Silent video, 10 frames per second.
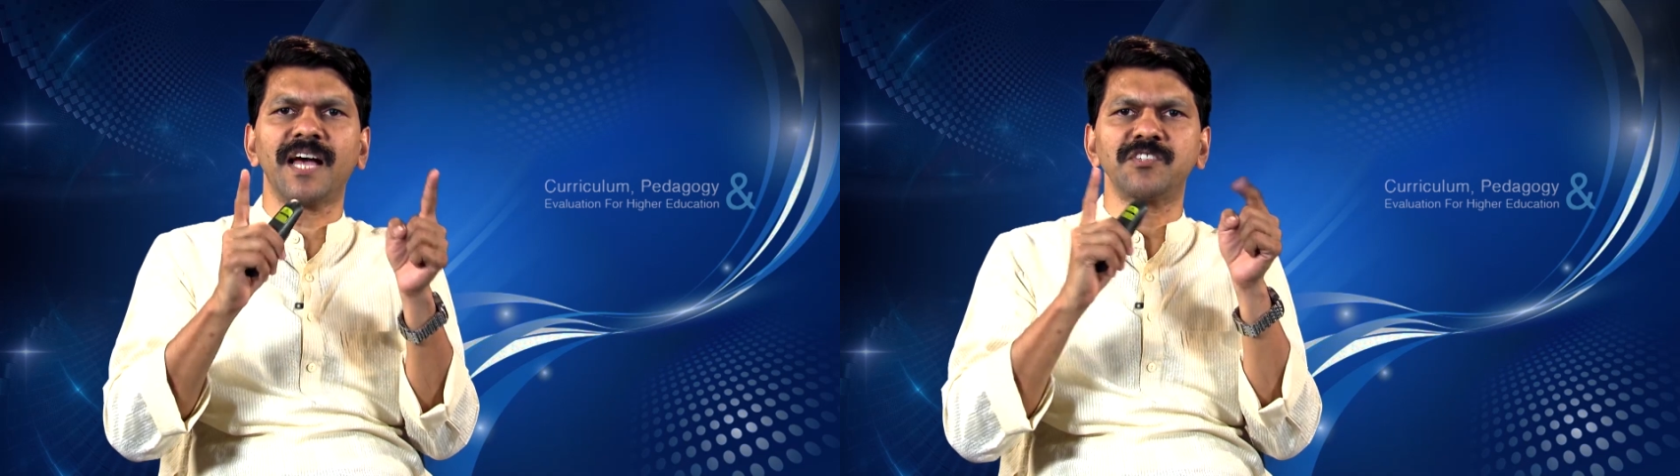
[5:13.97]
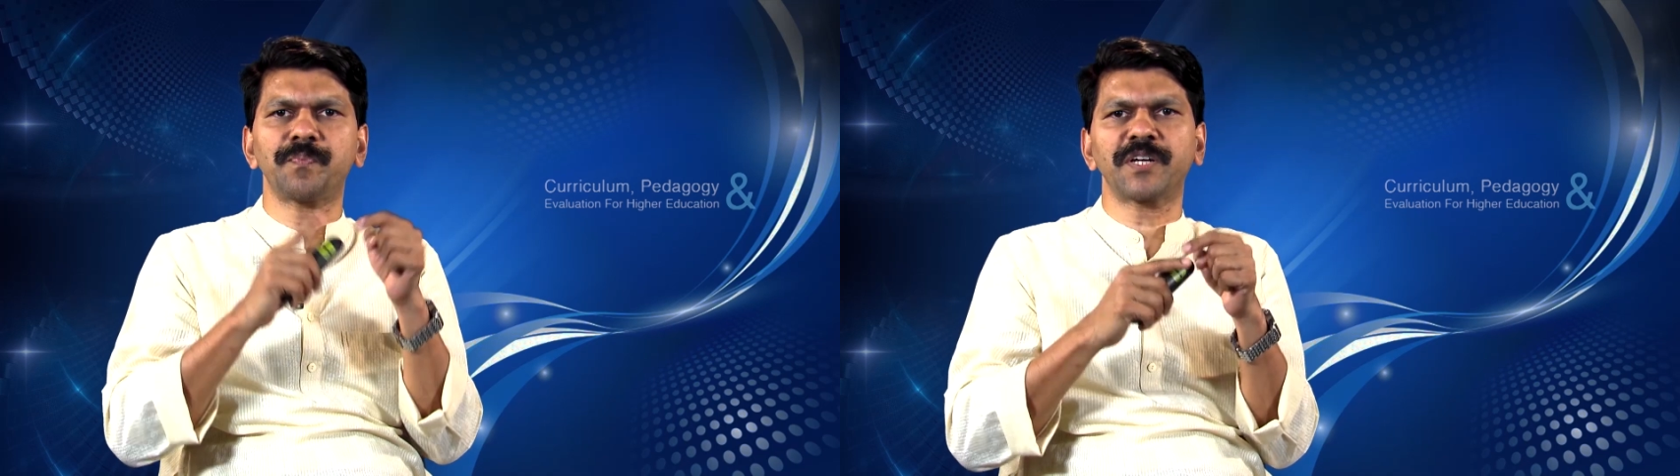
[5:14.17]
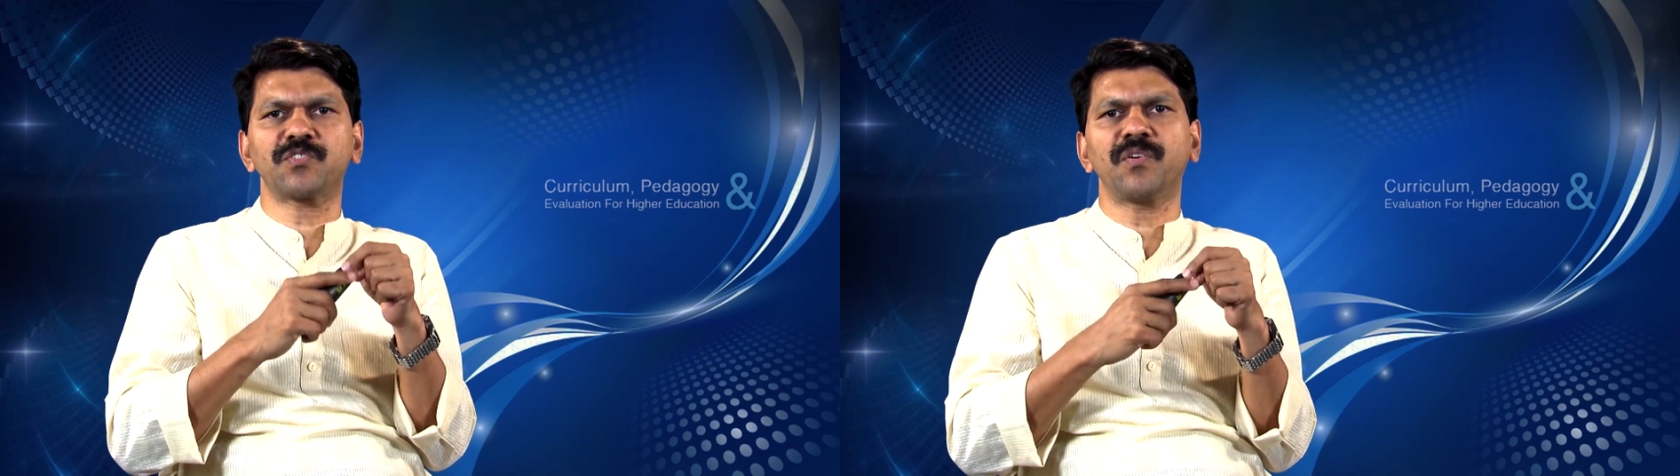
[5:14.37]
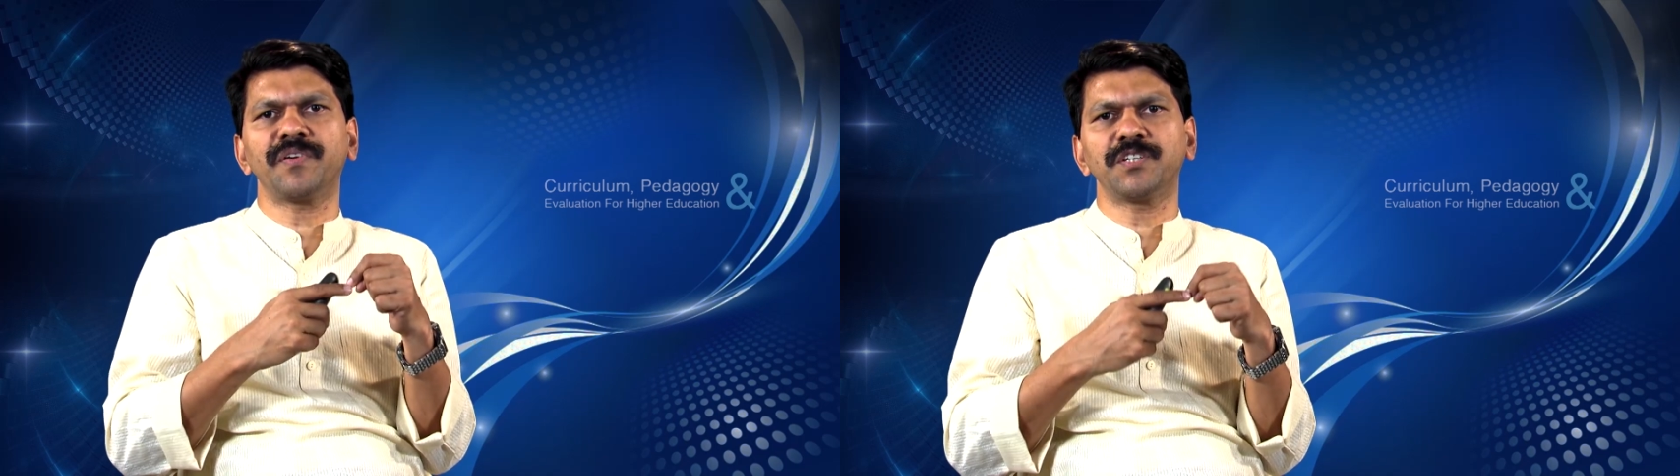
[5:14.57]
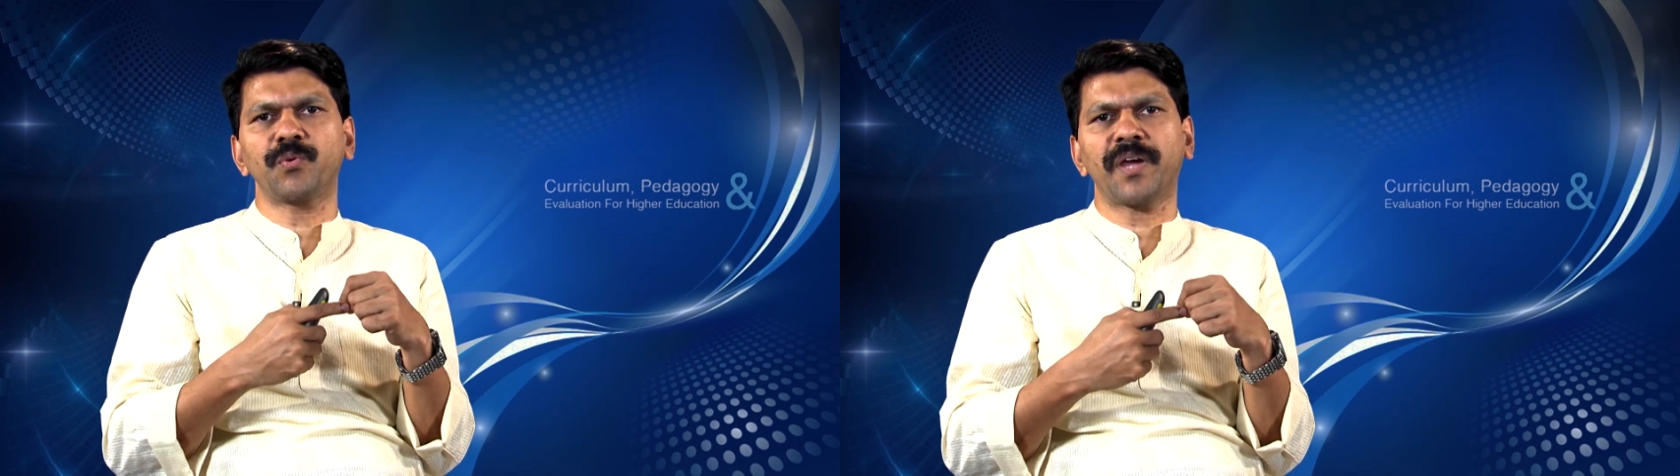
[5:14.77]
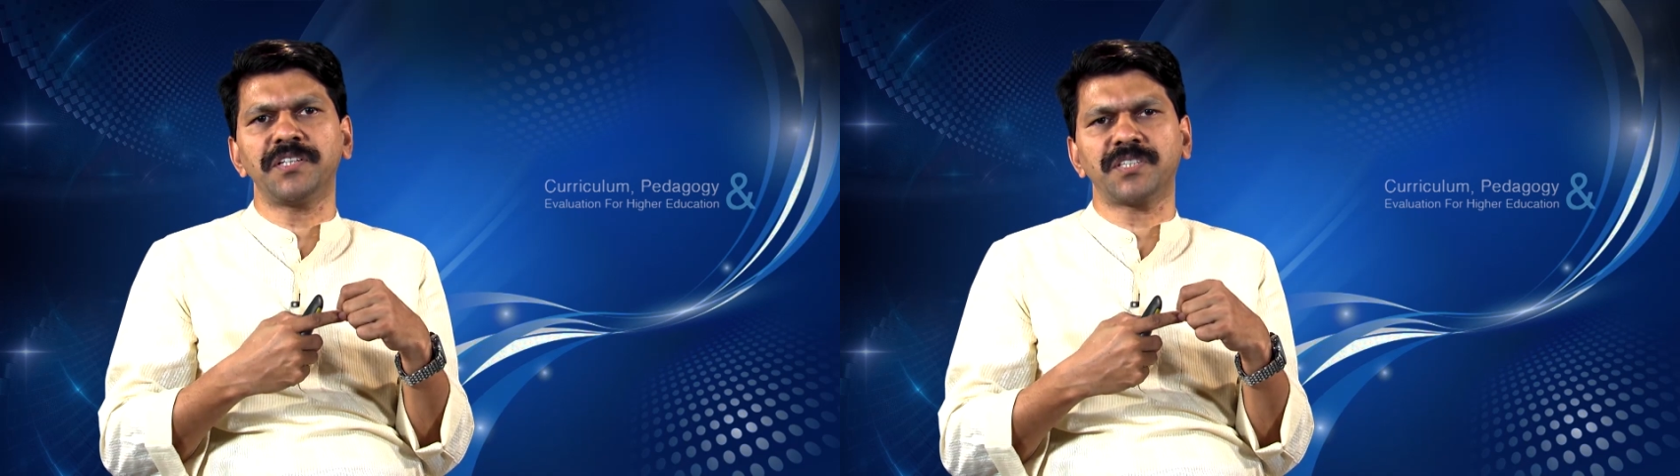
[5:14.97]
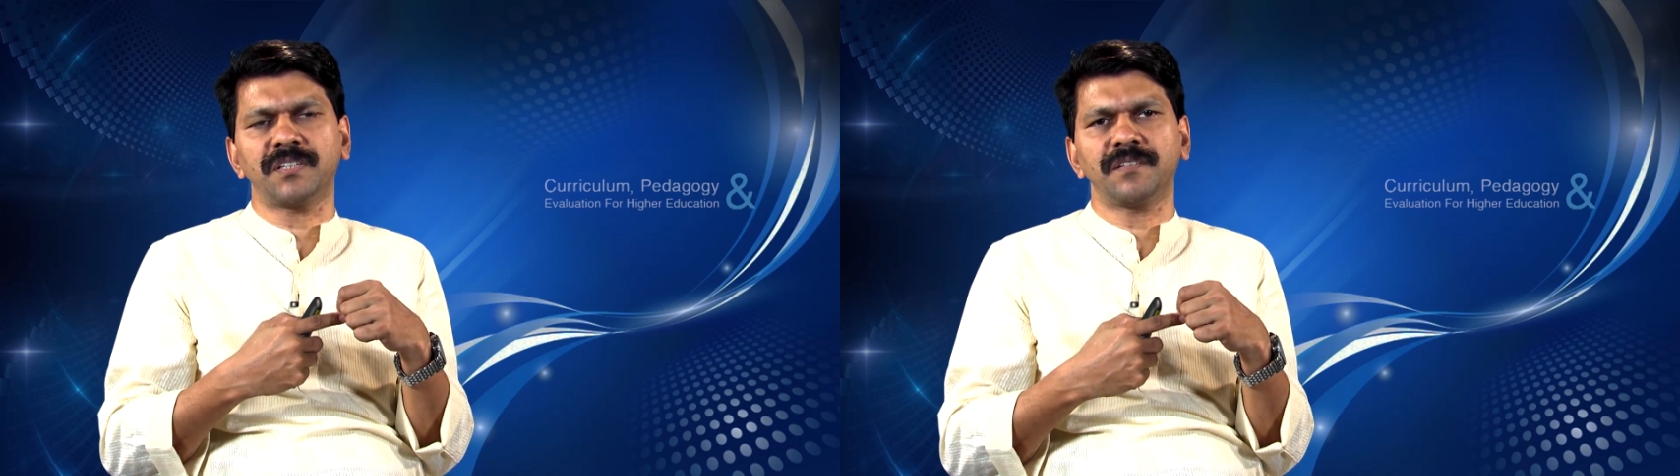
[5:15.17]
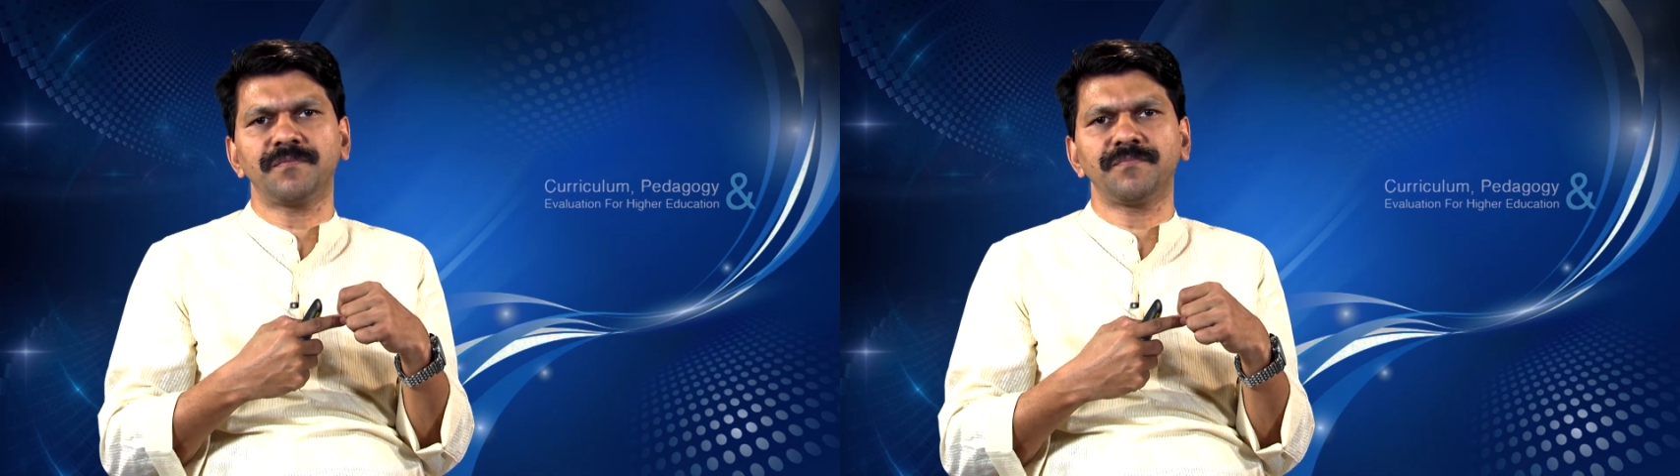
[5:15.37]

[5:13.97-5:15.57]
aspects of education.